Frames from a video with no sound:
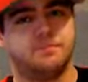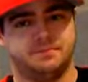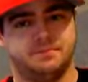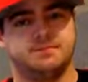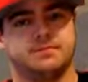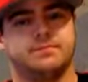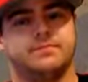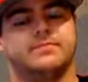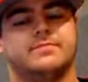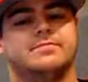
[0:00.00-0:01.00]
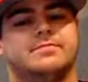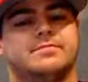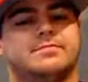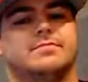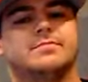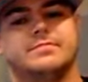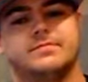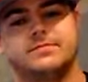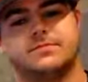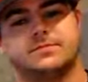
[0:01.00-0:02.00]

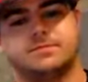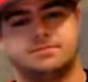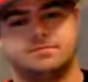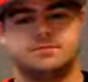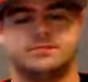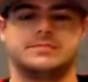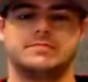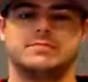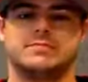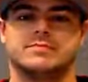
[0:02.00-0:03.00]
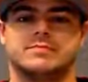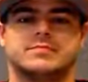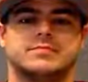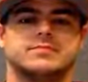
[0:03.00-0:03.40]
The person shown says nothing.